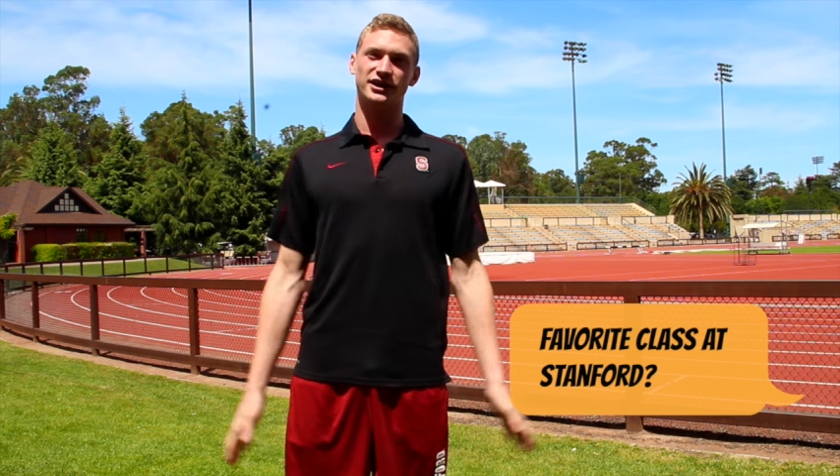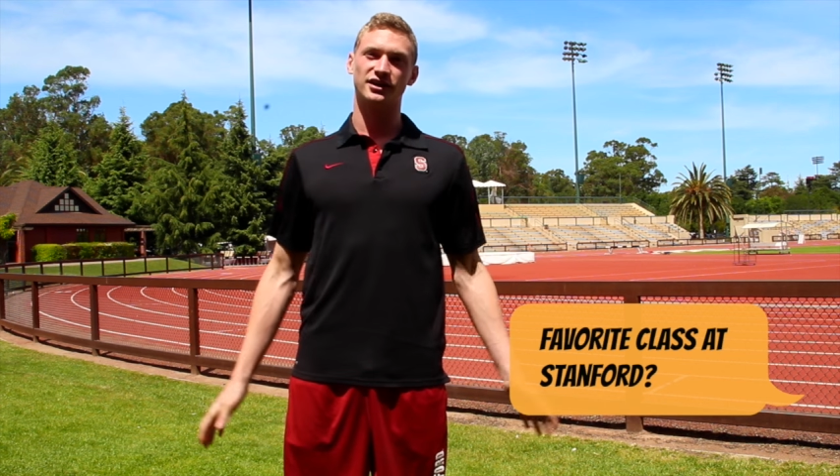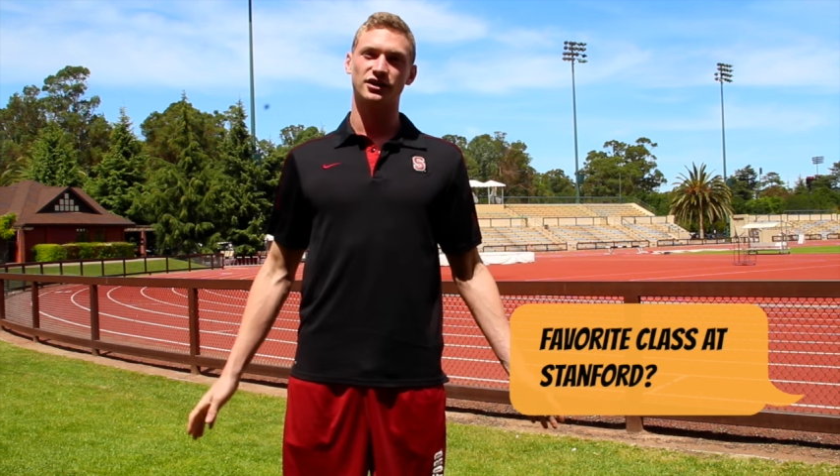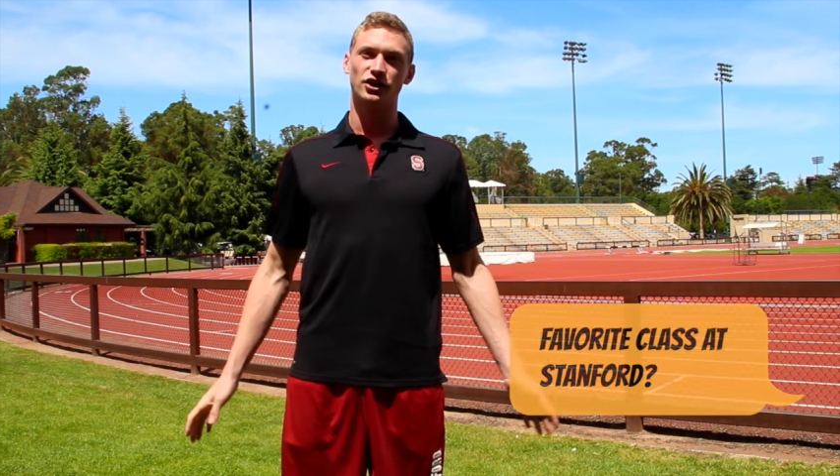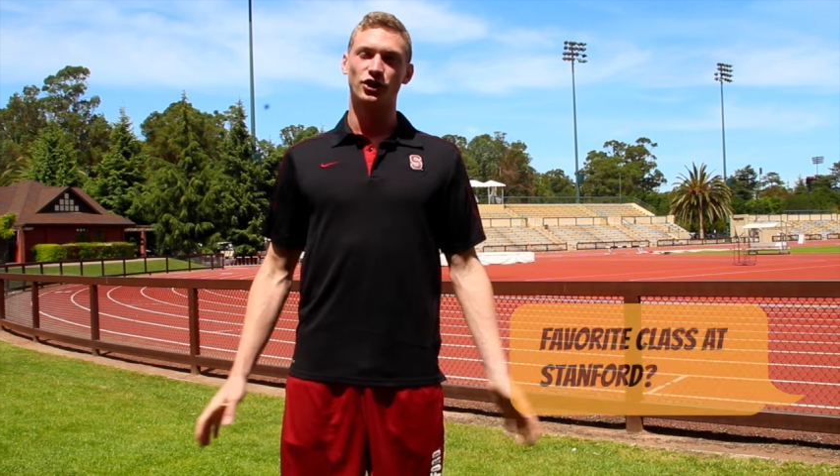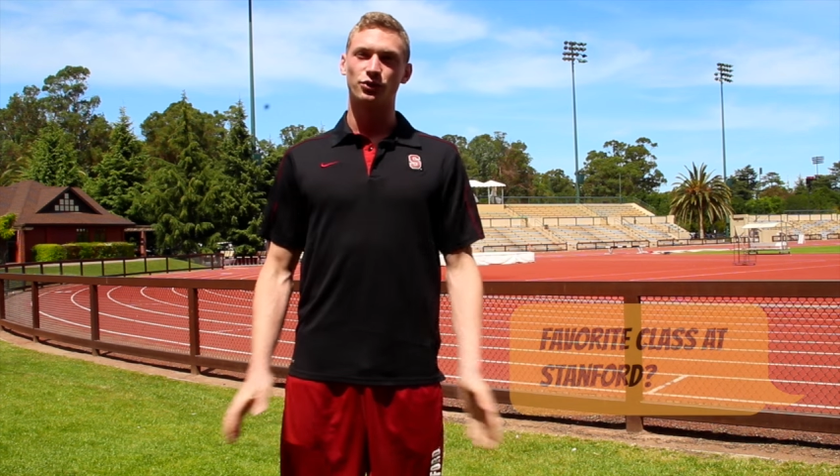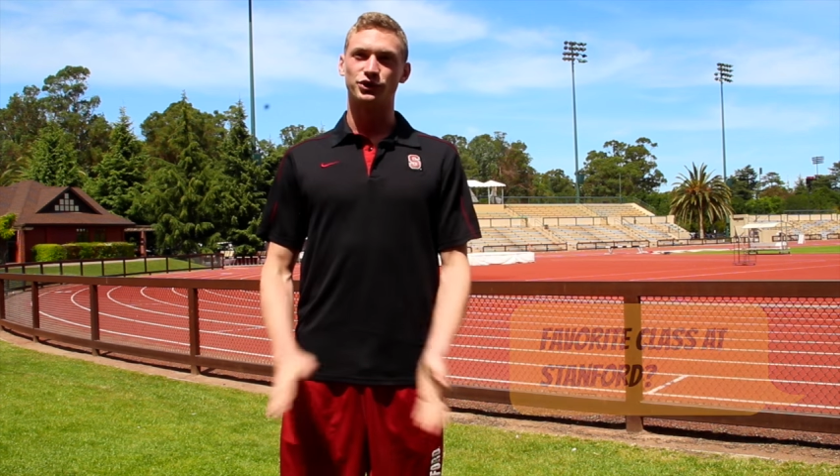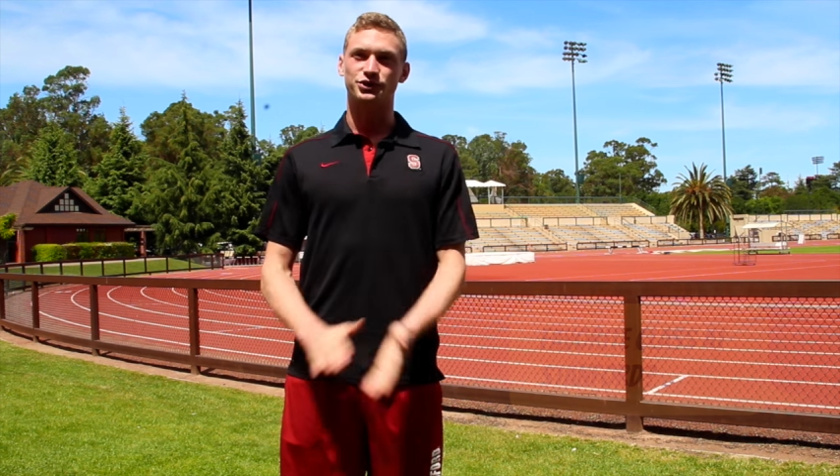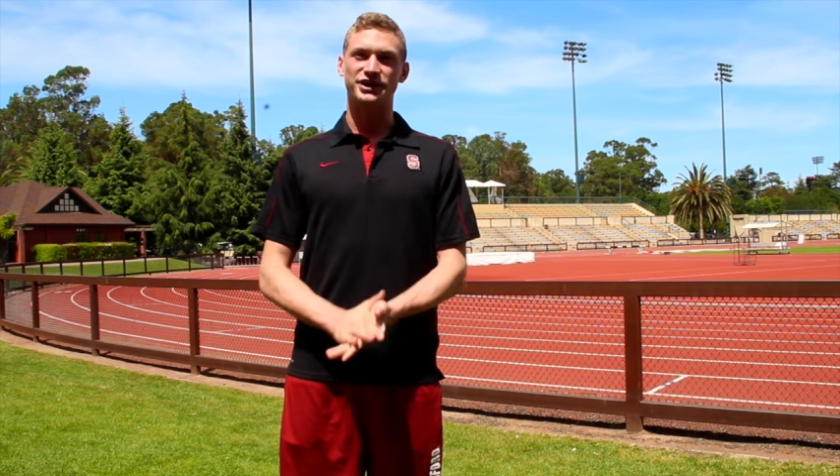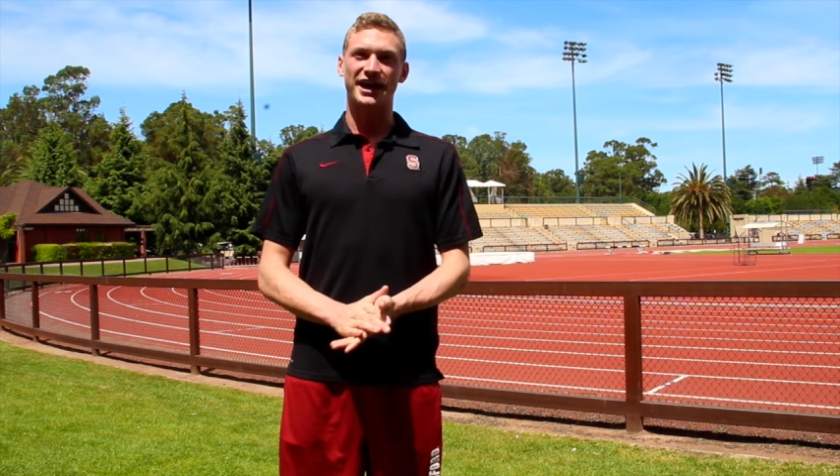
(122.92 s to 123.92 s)
here, which
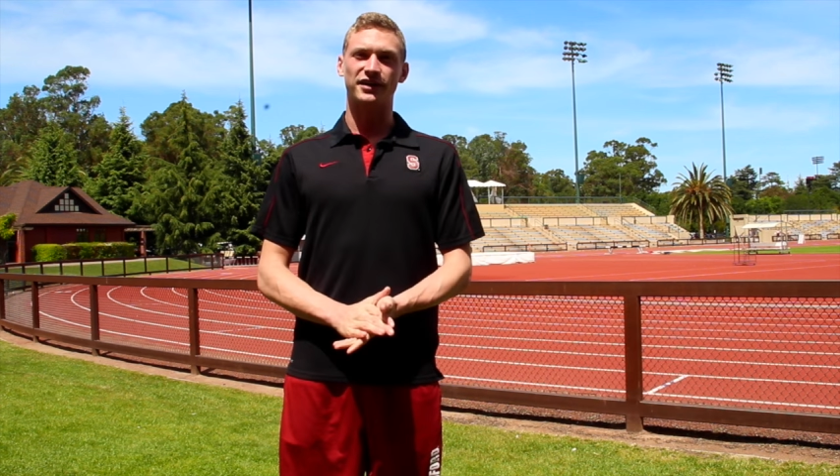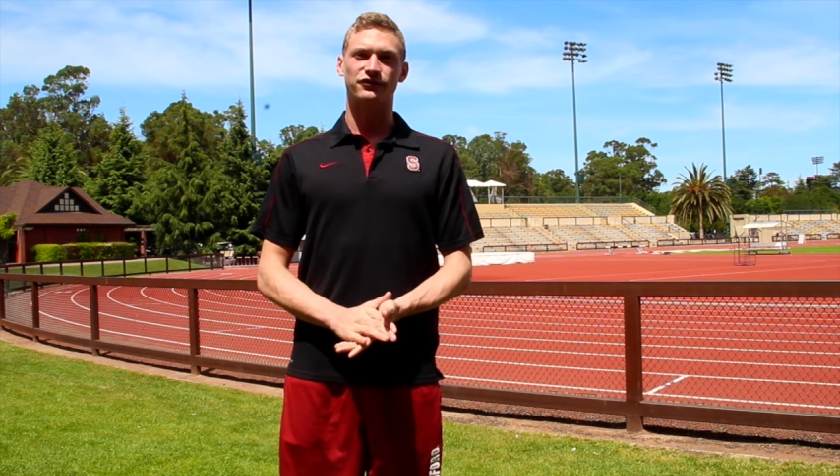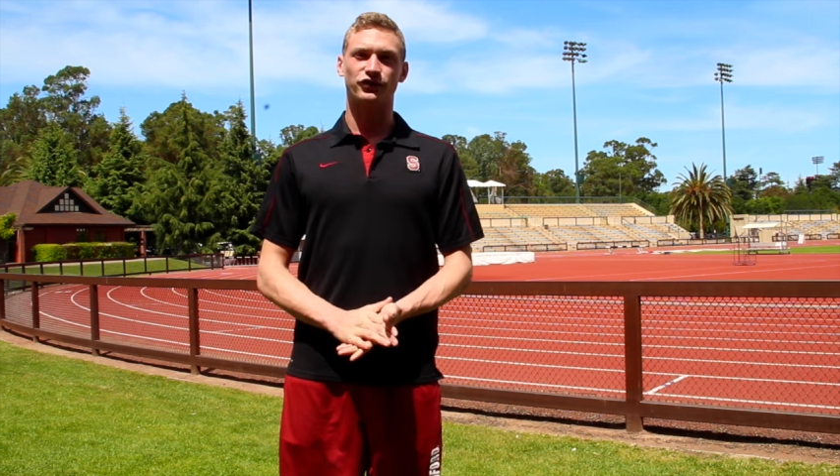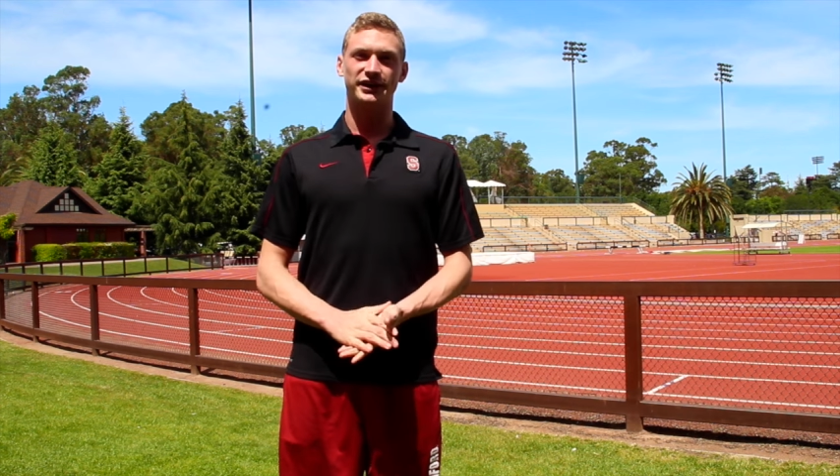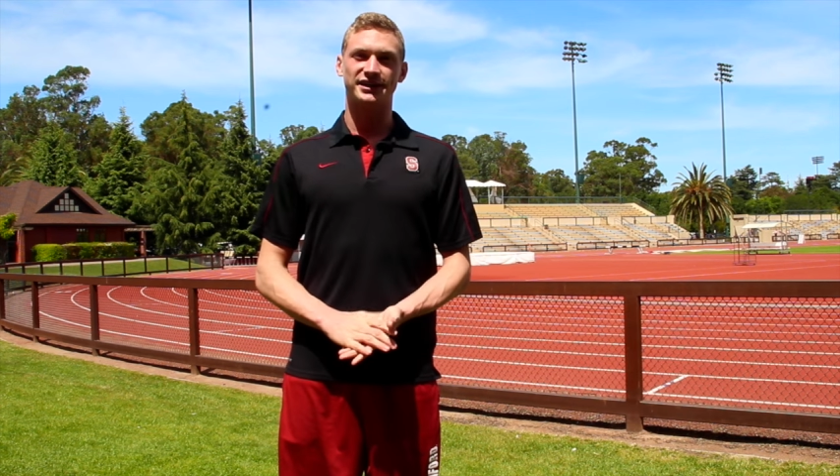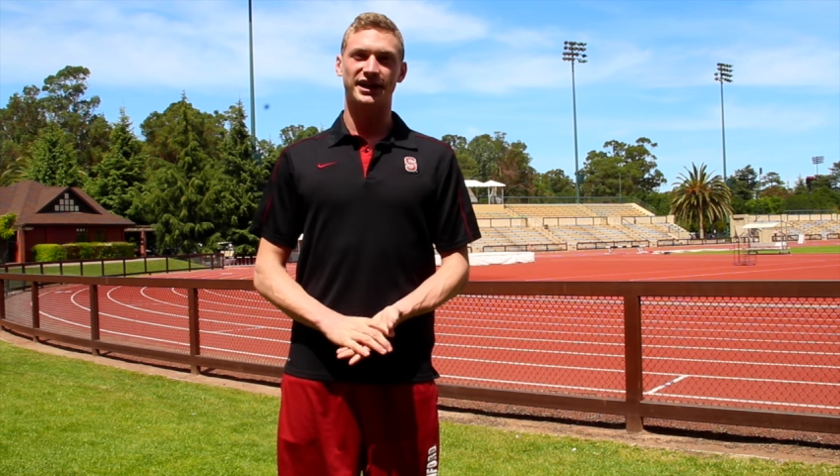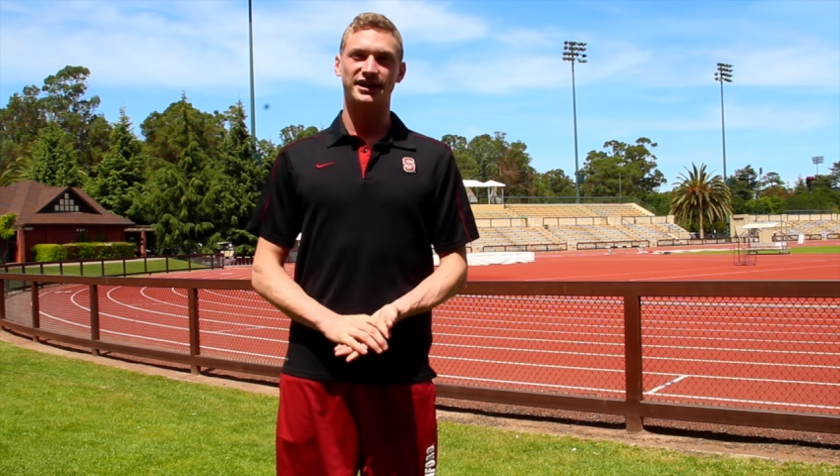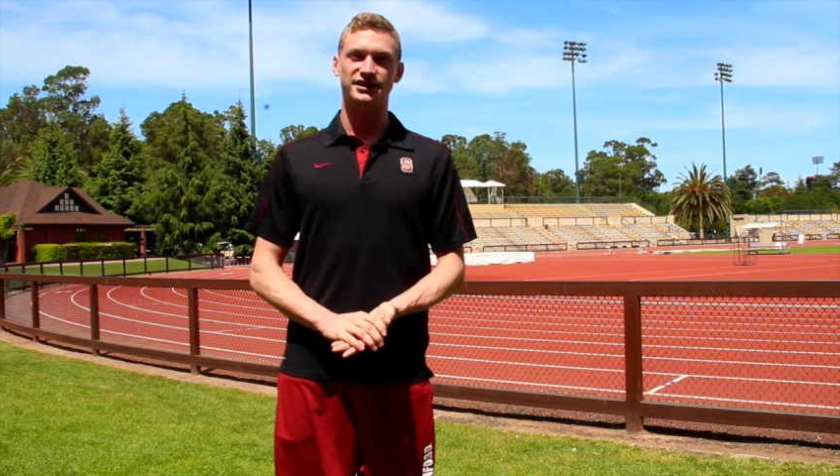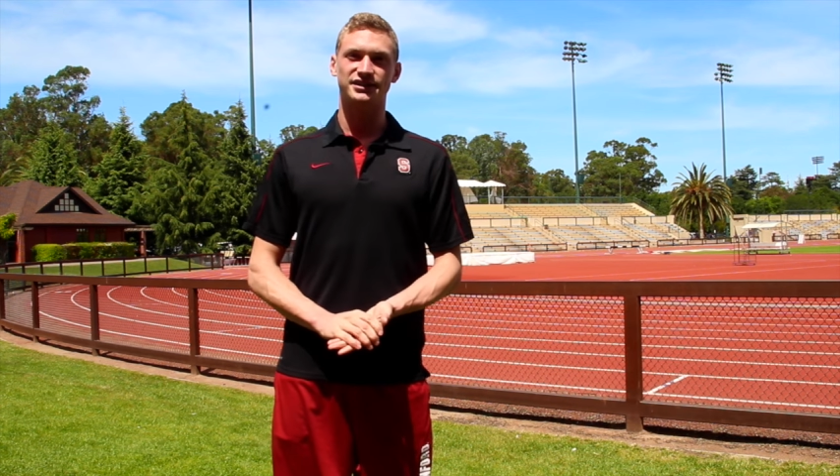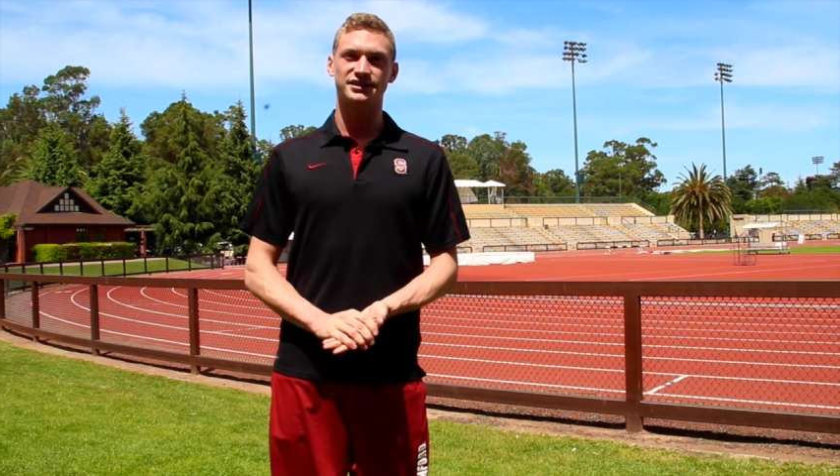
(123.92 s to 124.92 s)
was Anne
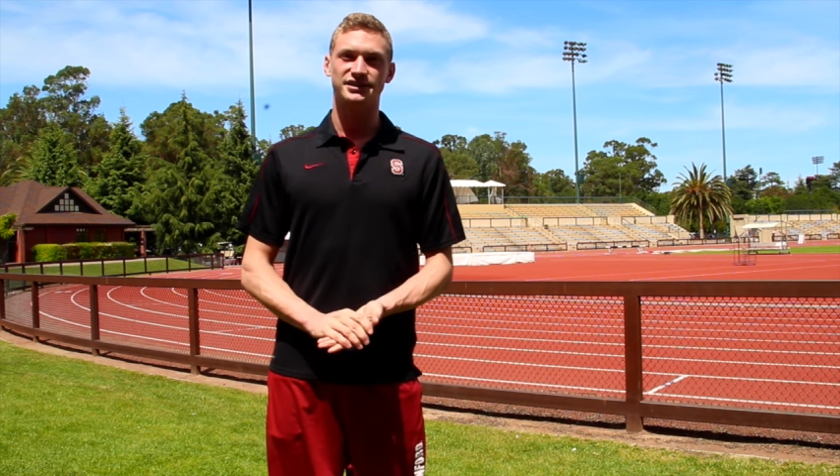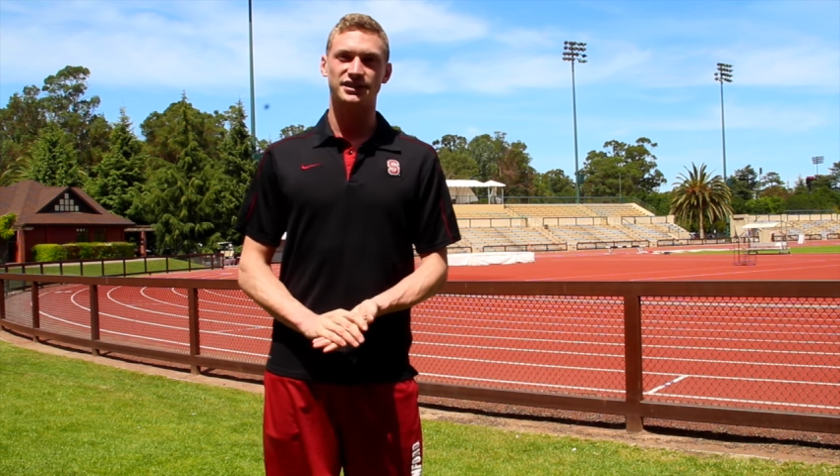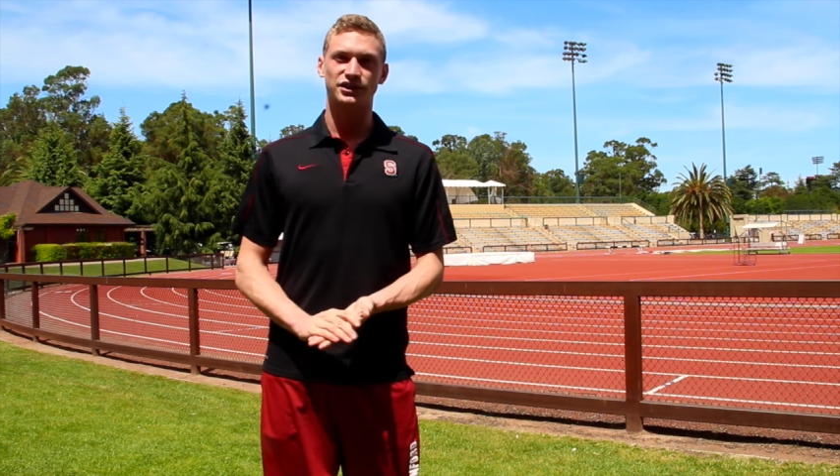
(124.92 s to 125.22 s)
Freelander's